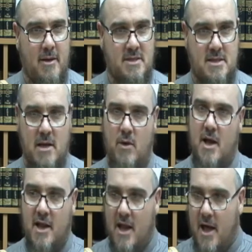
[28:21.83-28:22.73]
Istawa
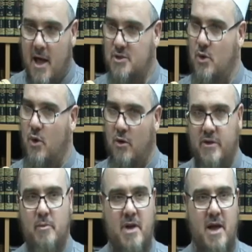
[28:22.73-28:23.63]
ala al-arsh, all
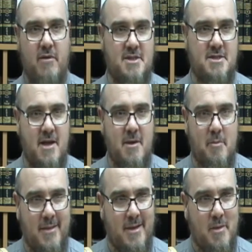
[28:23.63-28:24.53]
of them have the same
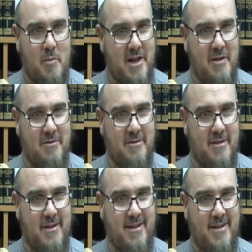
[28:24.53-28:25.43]
belief,
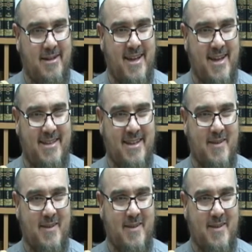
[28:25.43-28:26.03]
right?